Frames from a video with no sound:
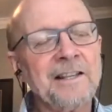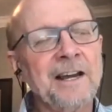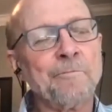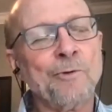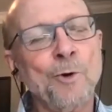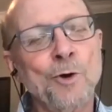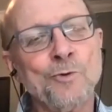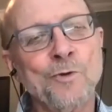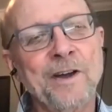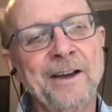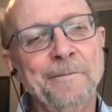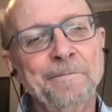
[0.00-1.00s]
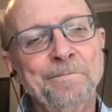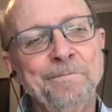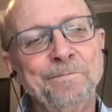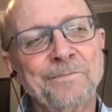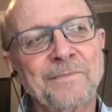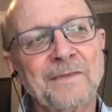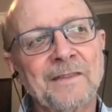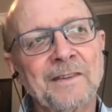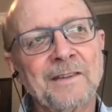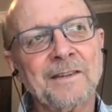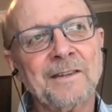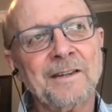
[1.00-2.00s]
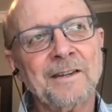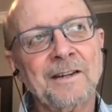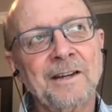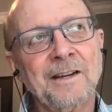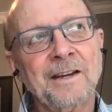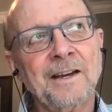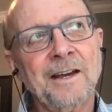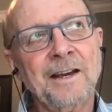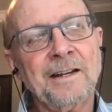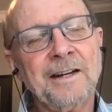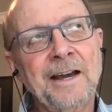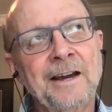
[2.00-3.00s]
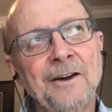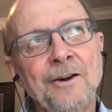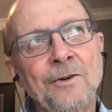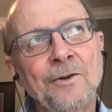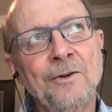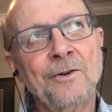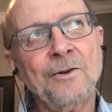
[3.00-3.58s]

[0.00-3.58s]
that program, and how